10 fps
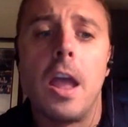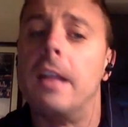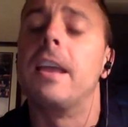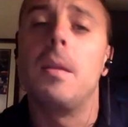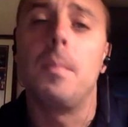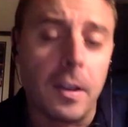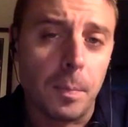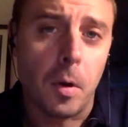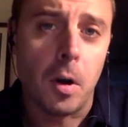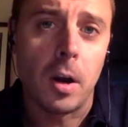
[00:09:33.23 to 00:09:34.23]
It's in
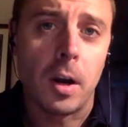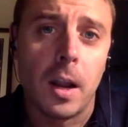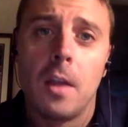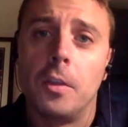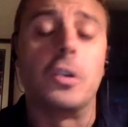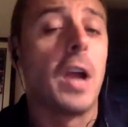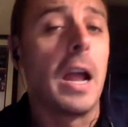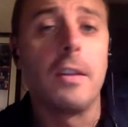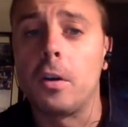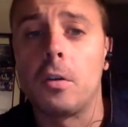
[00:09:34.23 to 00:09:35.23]
Pittsburgh. The
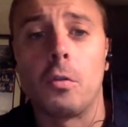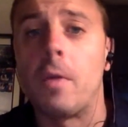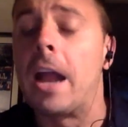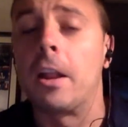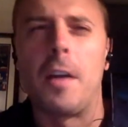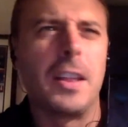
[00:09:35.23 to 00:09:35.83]
Giants are rattling.